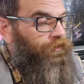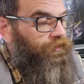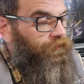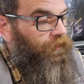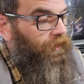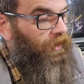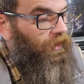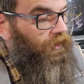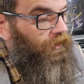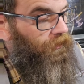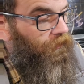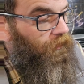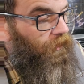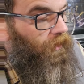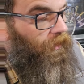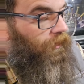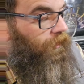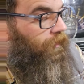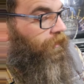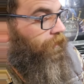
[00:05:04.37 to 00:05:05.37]
as a bug in a
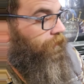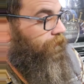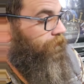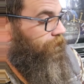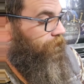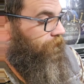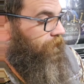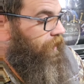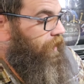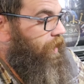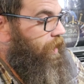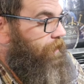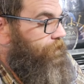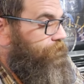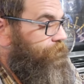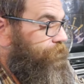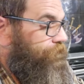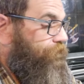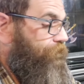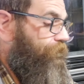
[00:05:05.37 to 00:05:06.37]
rug.
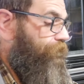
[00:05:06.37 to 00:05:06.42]
Alright.